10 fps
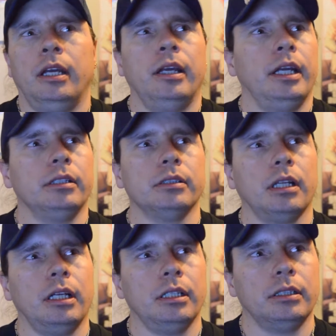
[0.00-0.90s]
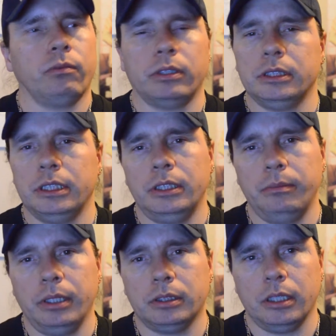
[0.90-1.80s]
And there's a lot of ones I do
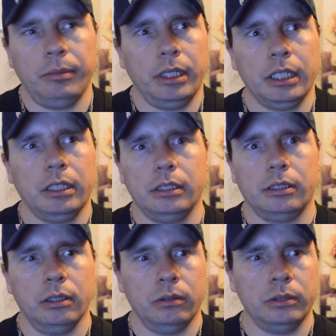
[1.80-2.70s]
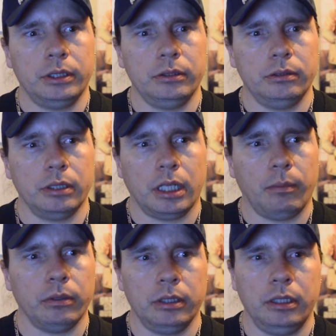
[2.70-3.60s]
miss. I mean, I could go to a
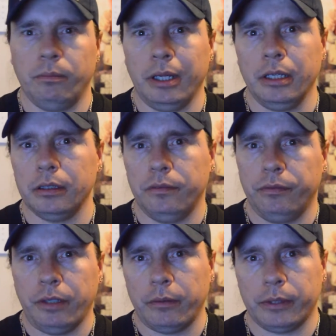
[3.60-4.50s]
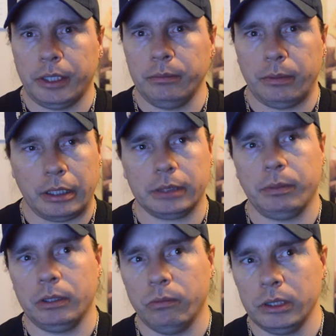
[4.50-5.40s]
couple of my favorite theme parks,
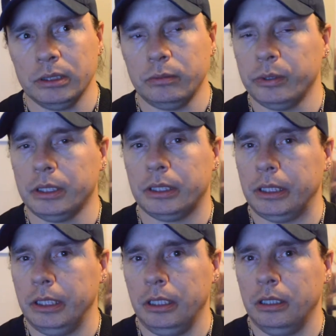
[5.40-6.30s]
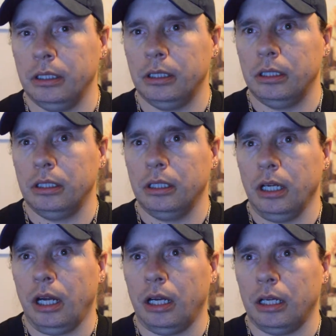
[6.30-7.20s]
but the one with the
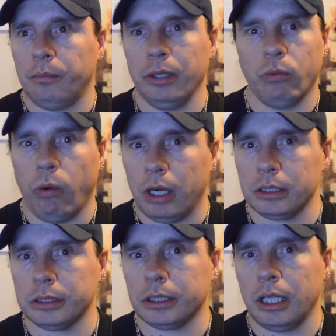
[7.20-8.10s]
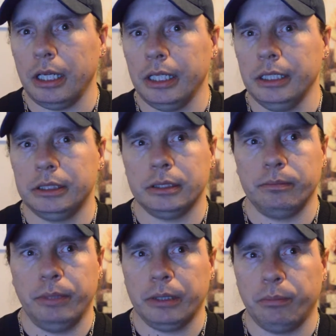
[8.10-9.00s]
big water slides
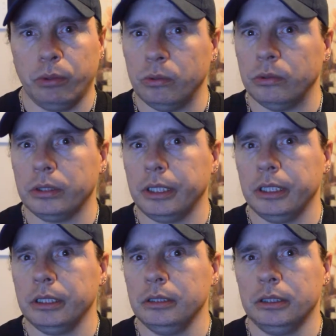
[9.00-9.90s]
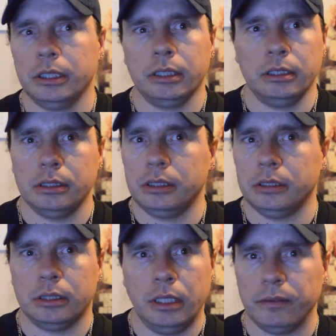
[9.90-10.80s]
and big pool things and
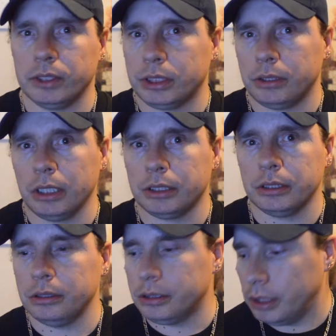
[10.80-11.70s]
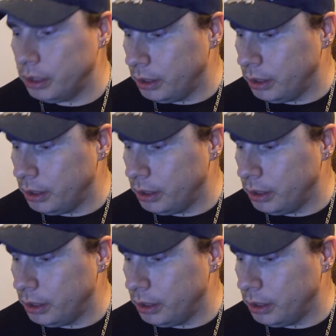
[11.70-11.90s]
different structures,